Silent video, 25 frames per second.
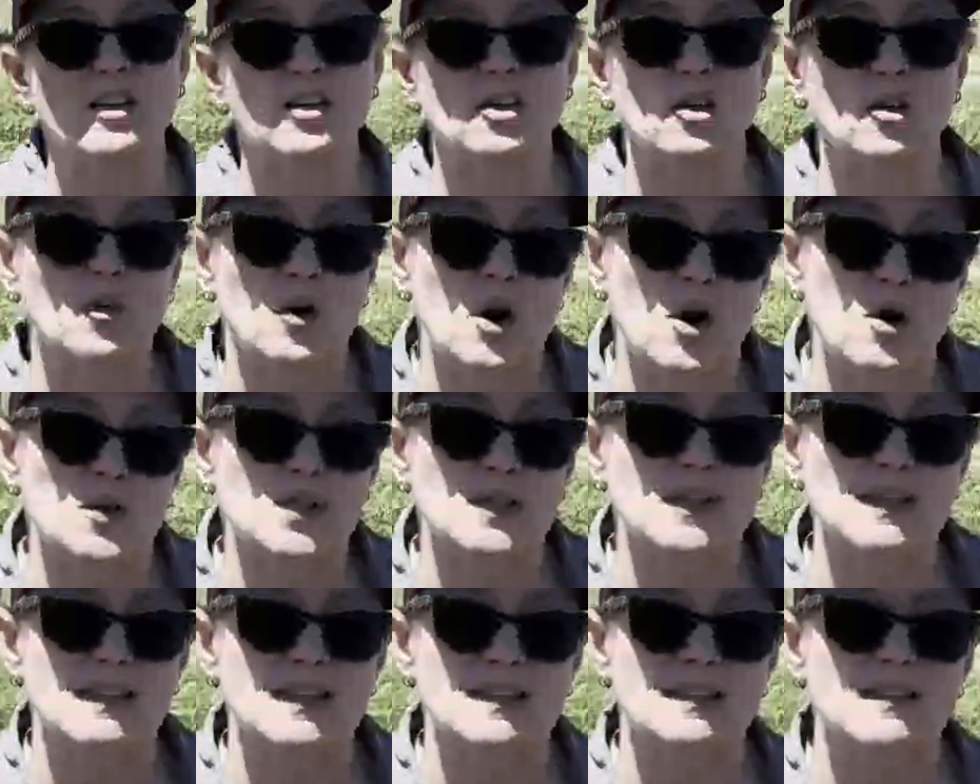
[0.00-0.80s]

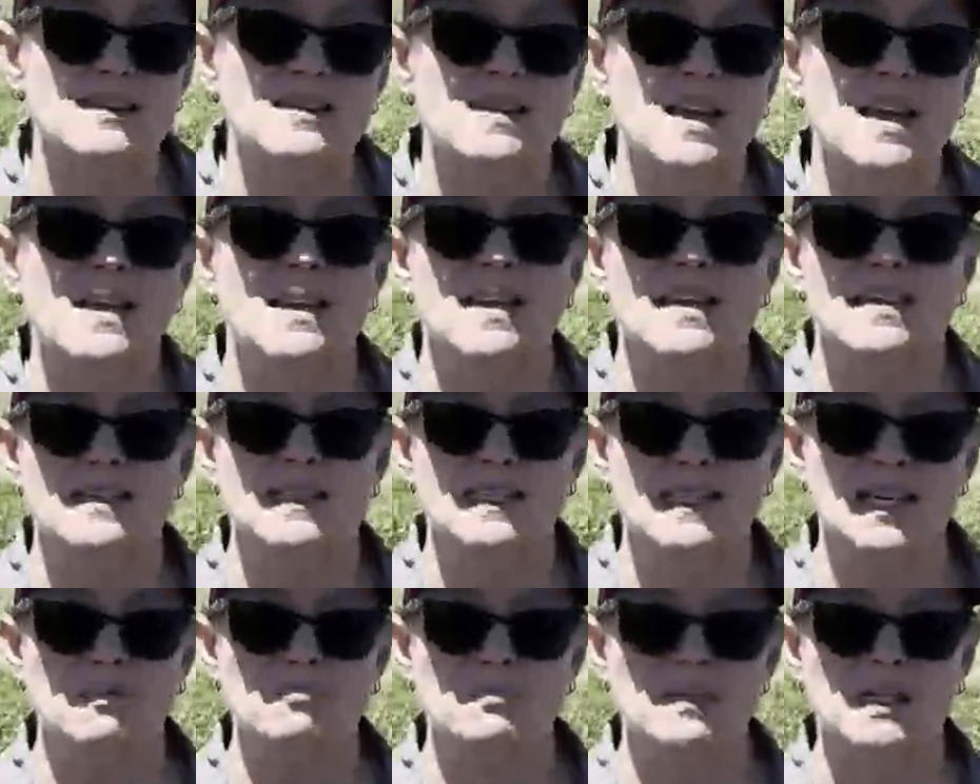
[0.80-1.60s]
chlorosis
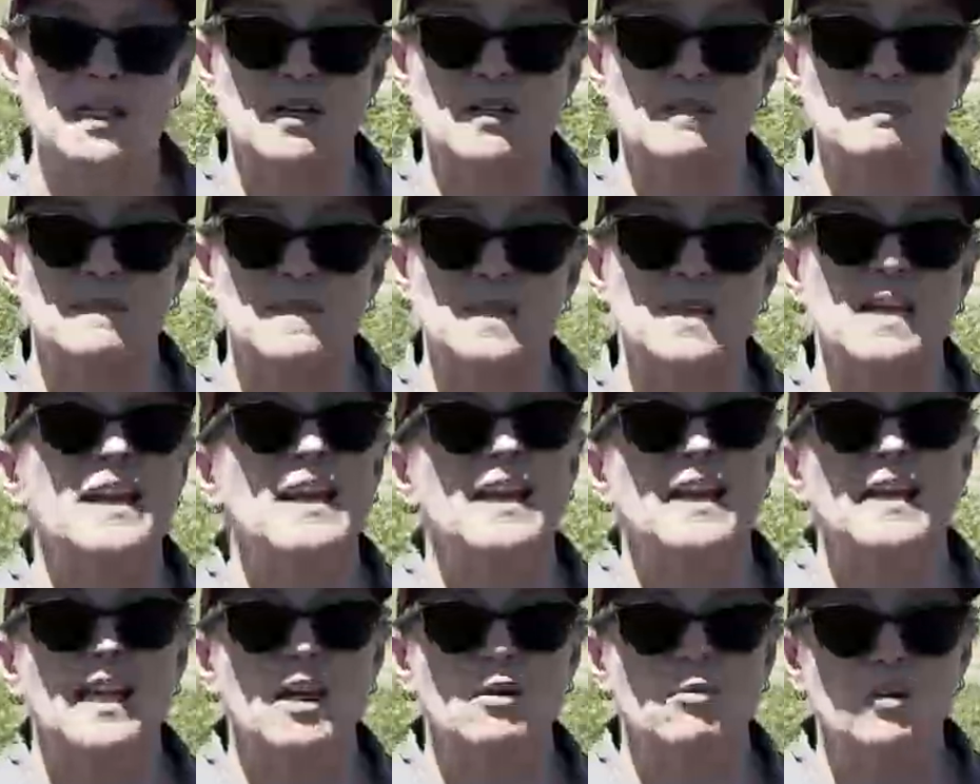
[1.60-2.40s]
symptoms,
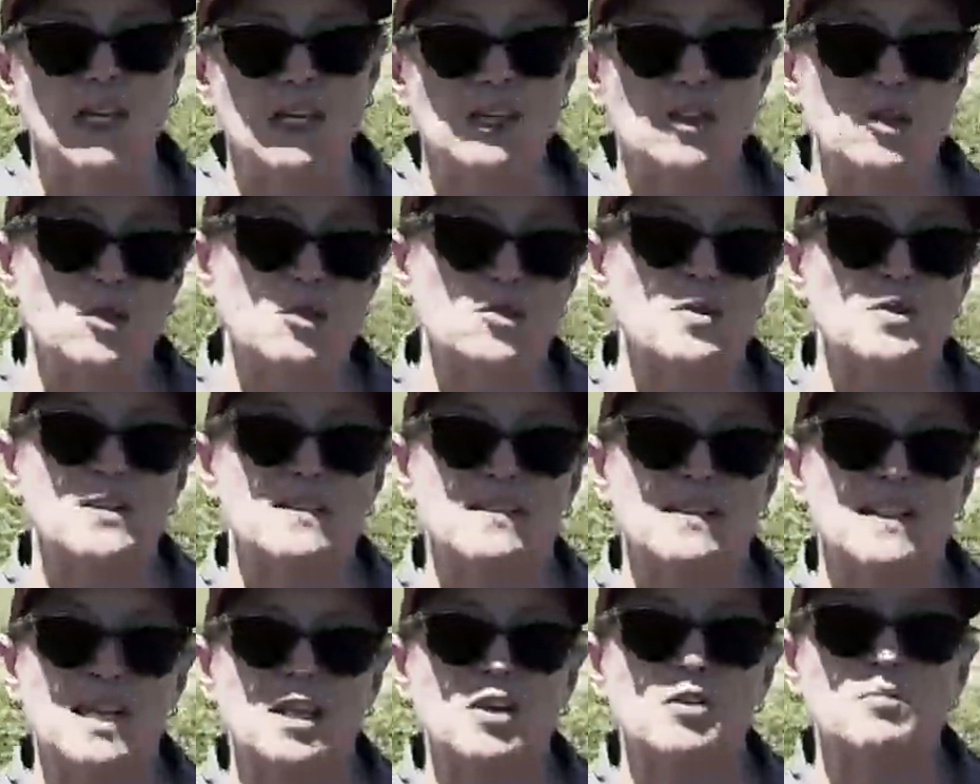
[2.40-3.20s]
can reduce
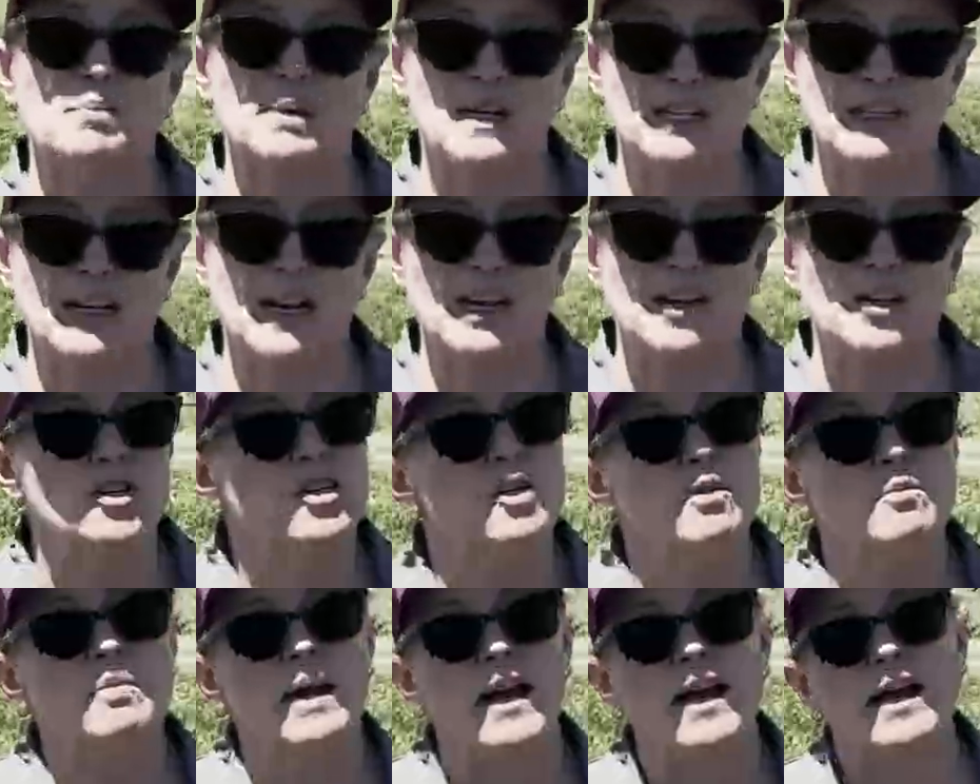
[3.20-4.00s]
yield potential
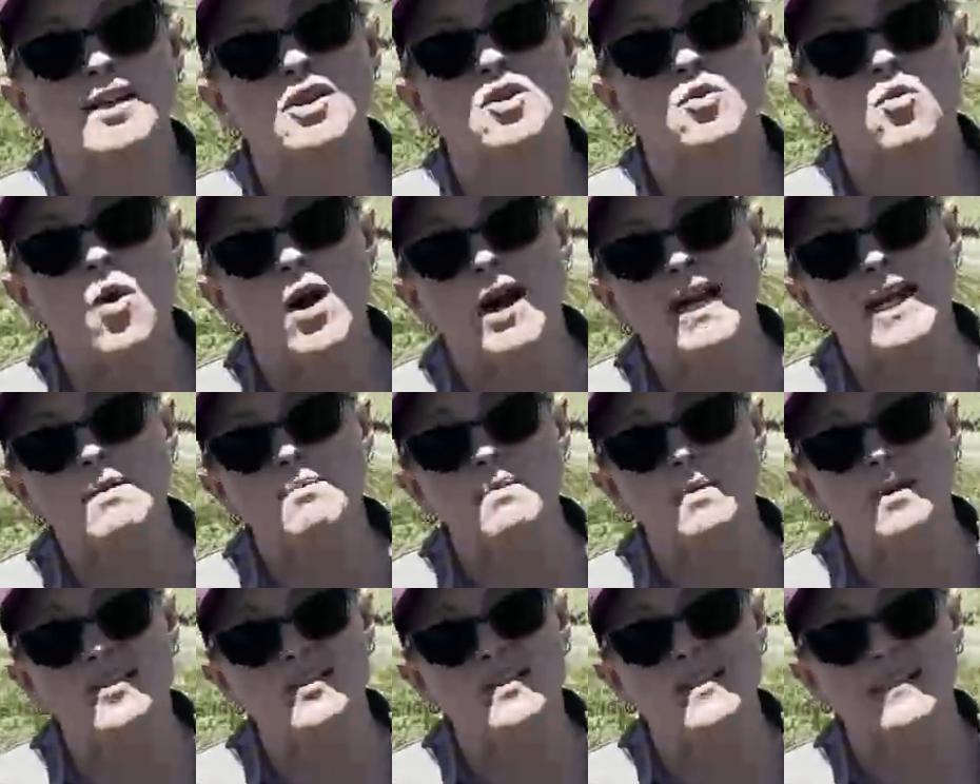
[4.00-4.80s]
by
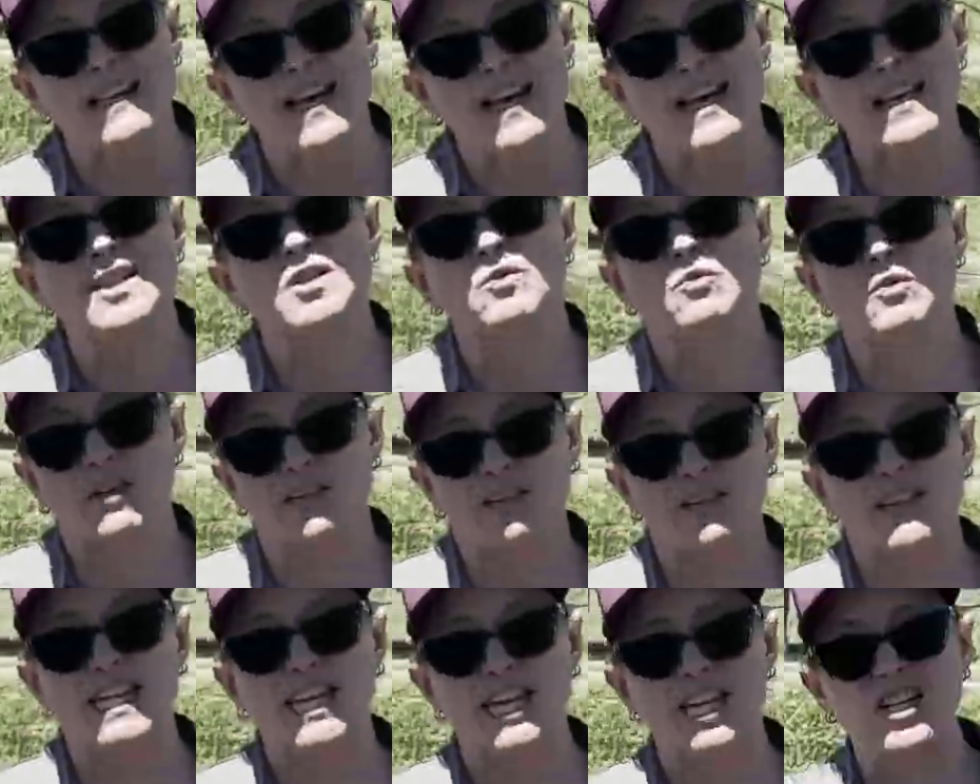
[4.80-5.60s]
20% with
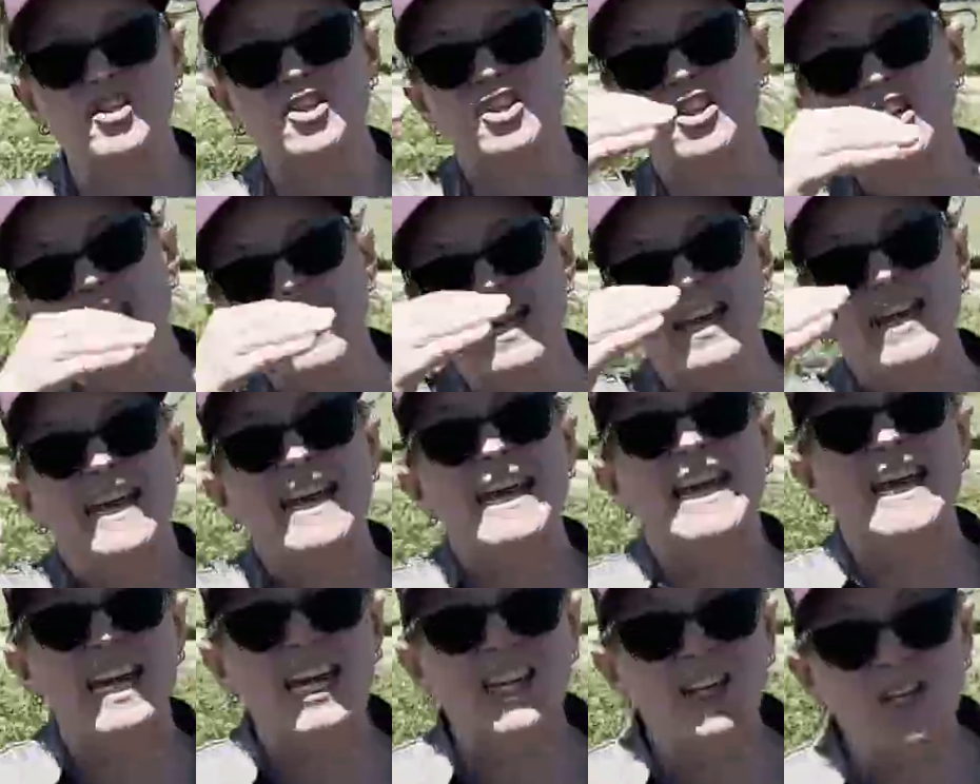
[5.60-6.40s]
each
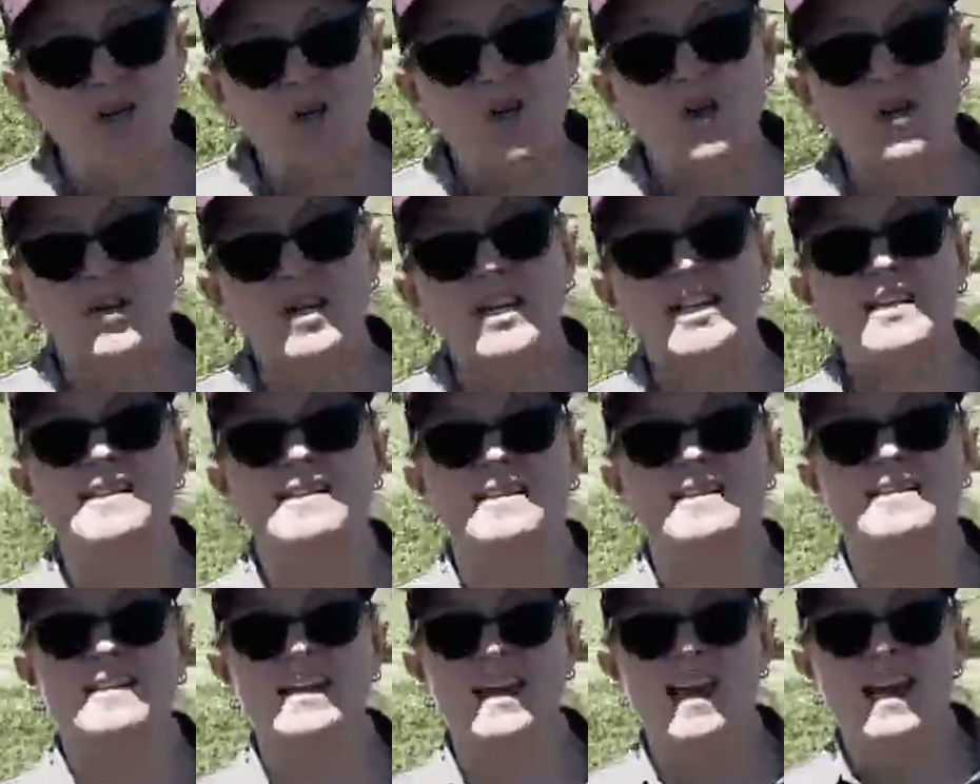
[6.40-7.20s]
increase
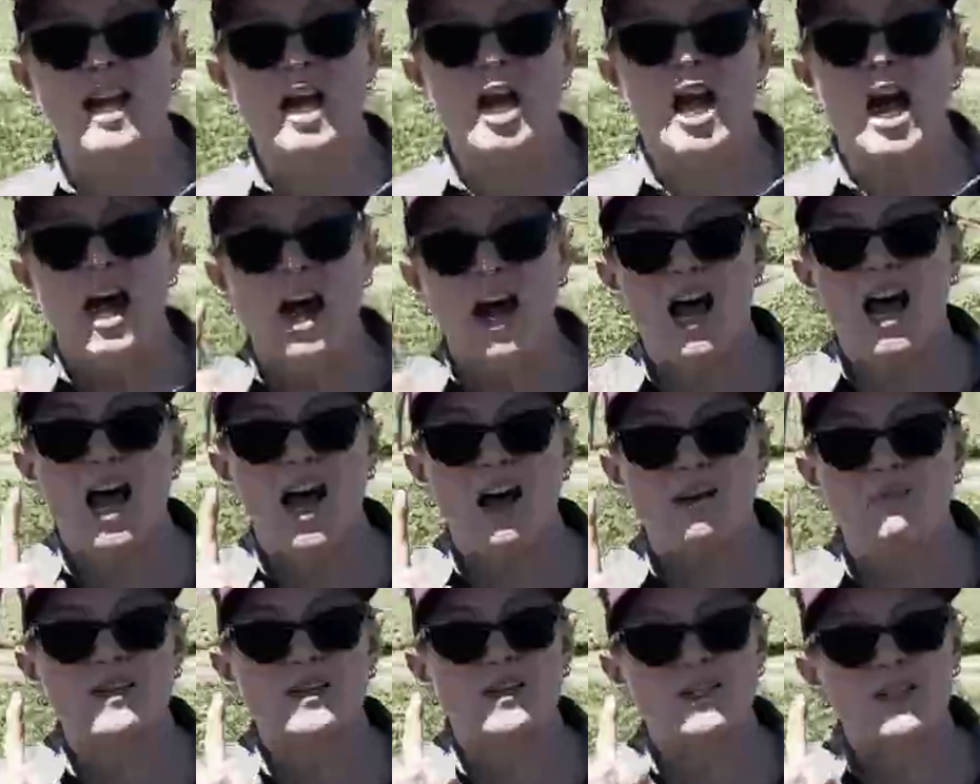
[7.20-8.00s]

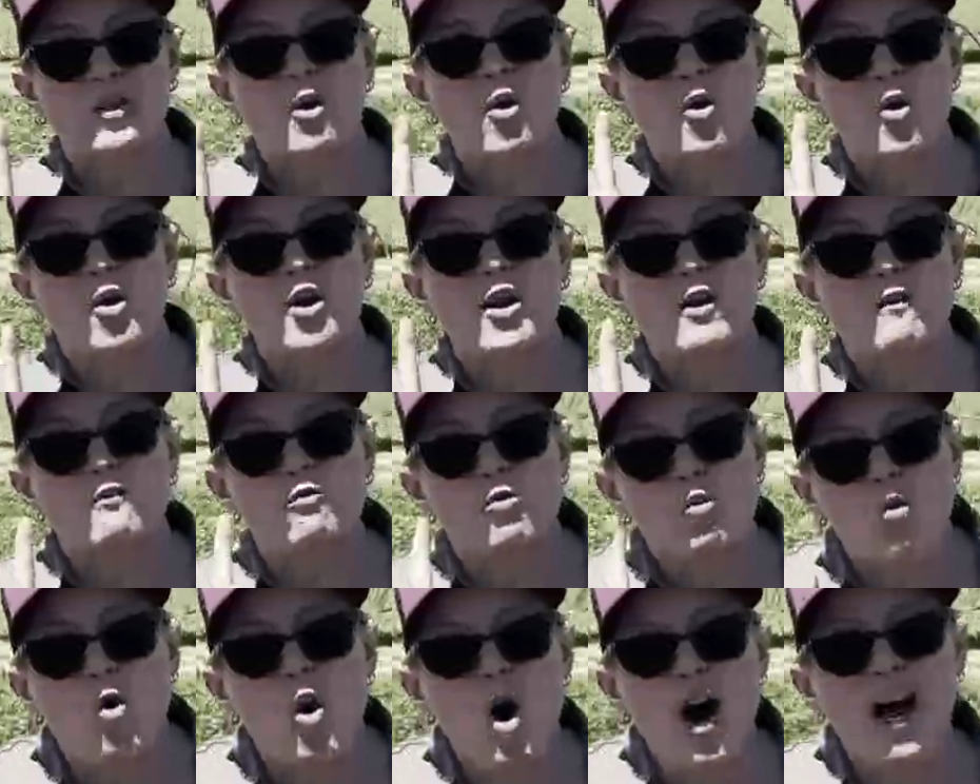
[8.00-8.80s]
of a score of
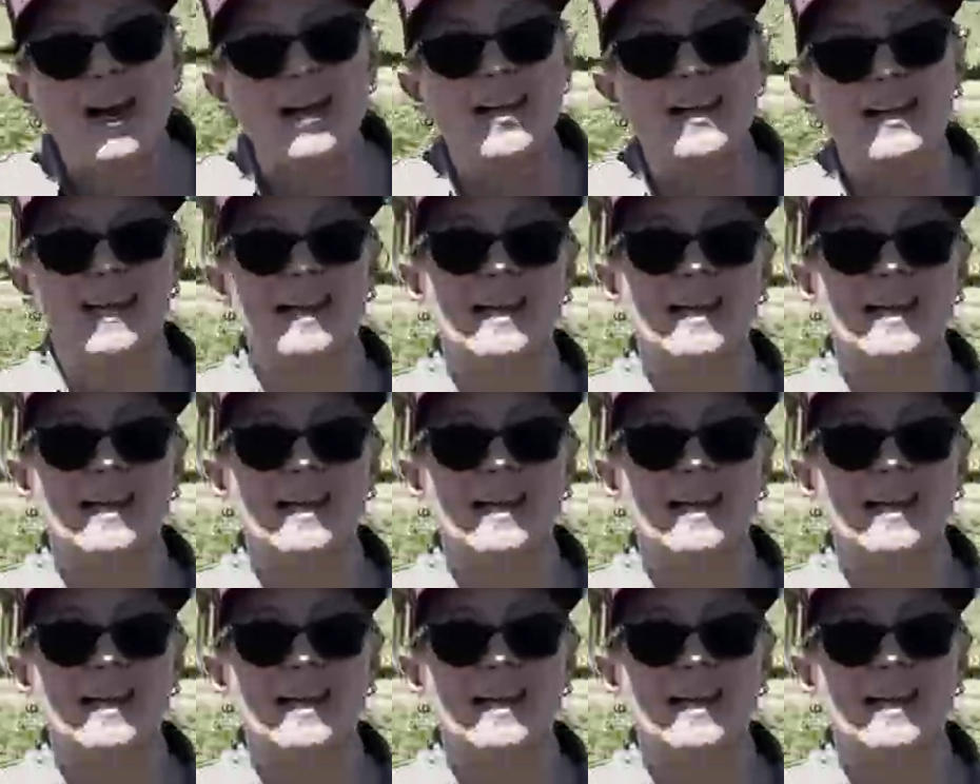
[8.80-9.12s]
1